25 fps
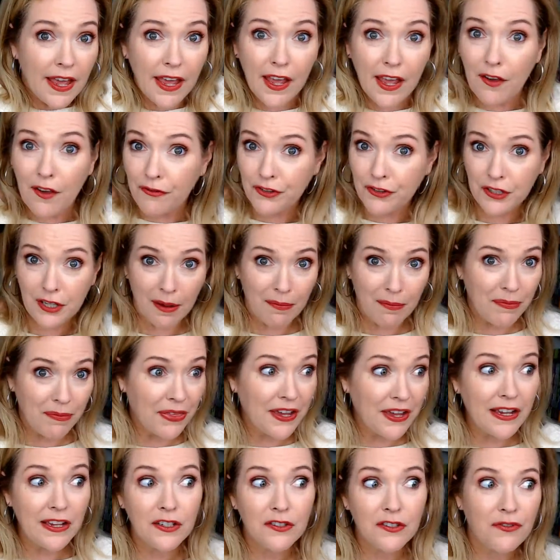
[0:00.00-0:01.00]
If
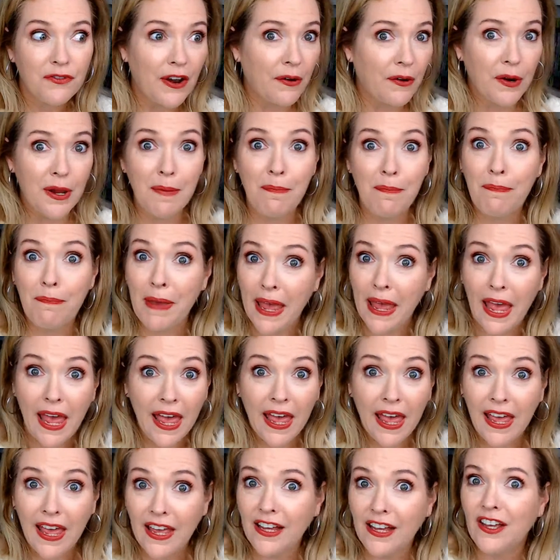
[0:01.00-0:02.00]
something is very
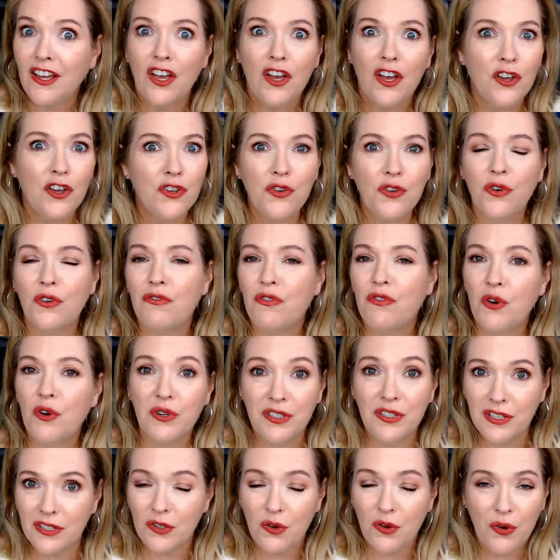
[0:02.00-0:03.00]
big, your
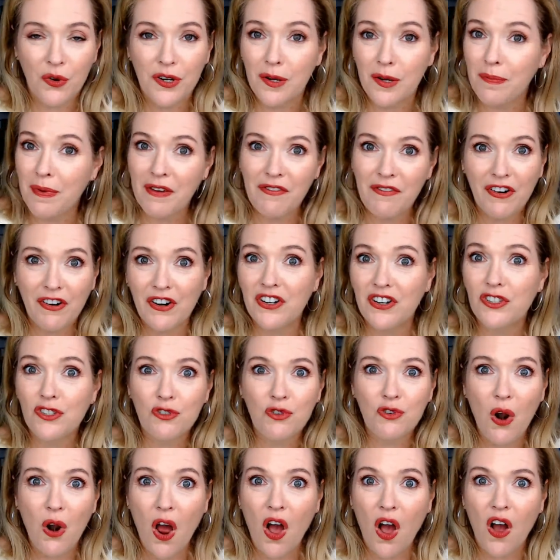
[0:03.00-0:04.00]
voice is going to be very
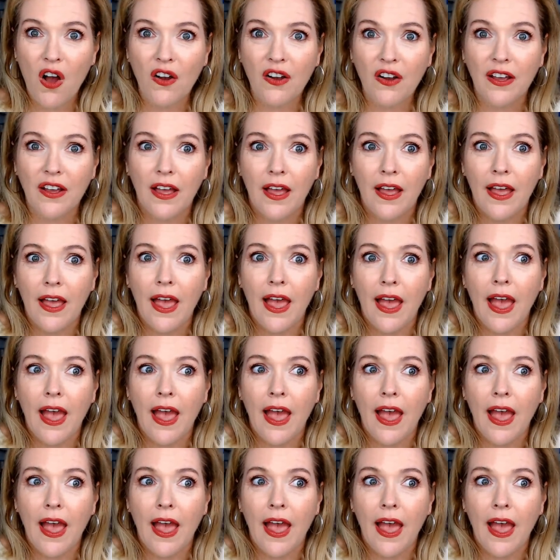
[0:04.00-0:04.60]
strong.